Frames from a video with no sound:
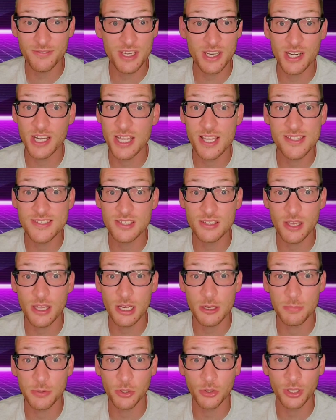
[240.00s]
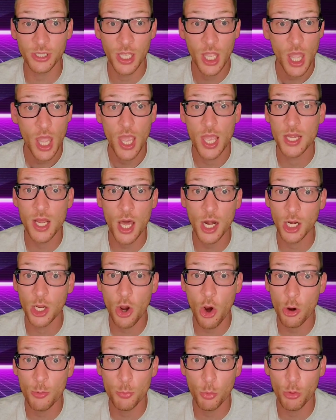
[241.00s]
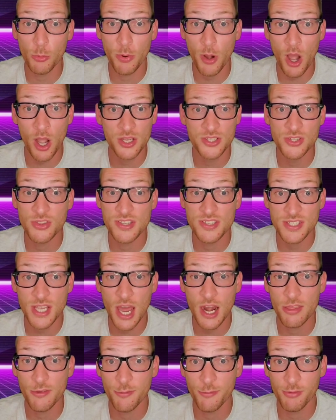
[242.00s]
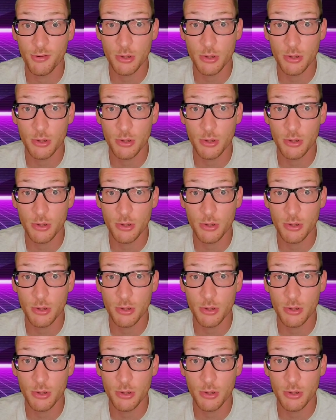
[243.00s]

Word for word: lived in an insulated building and not a cardboard box on the side of the